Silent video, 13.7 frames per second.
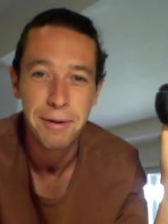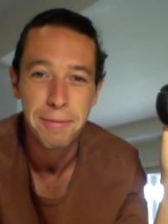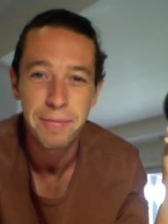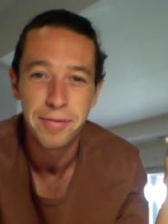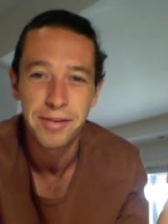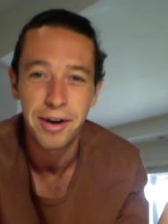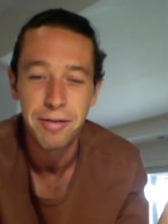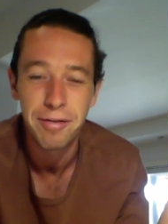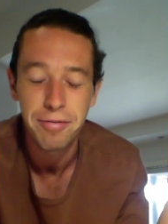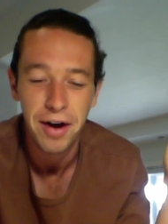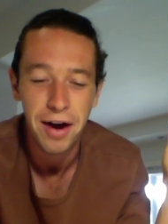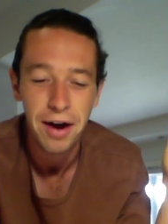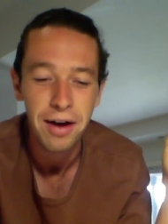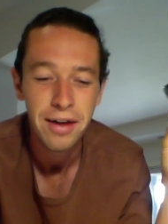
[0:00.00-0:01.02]
so
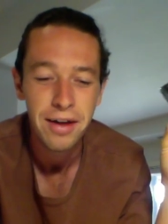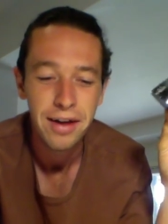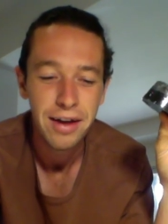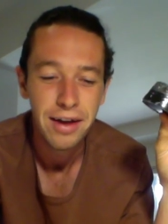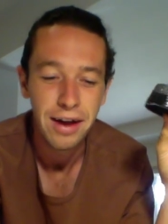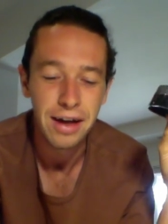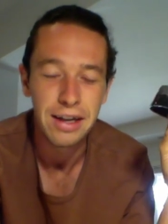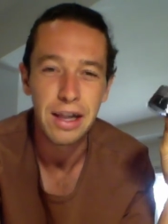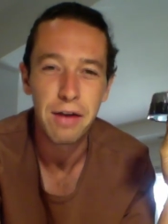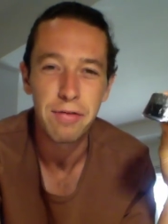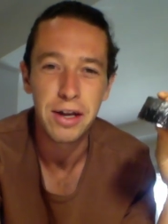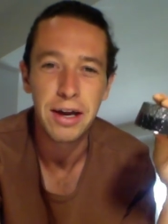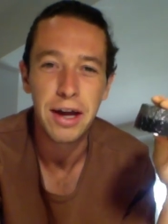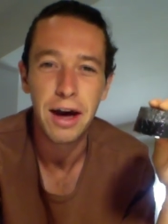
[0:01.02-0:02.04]
far are
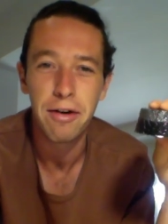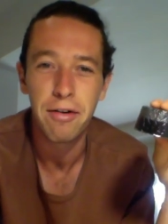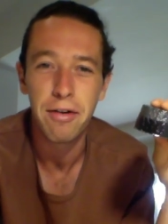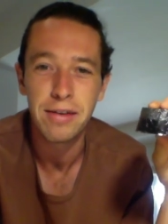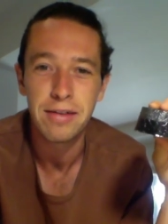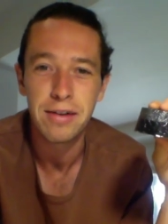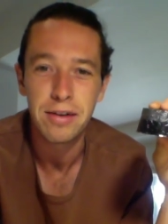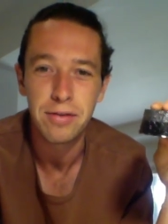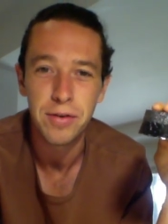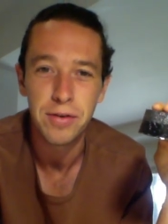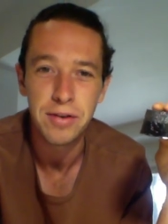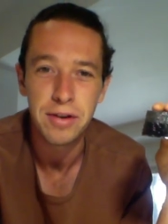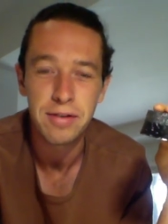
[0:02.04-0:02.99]
leveling out around 650,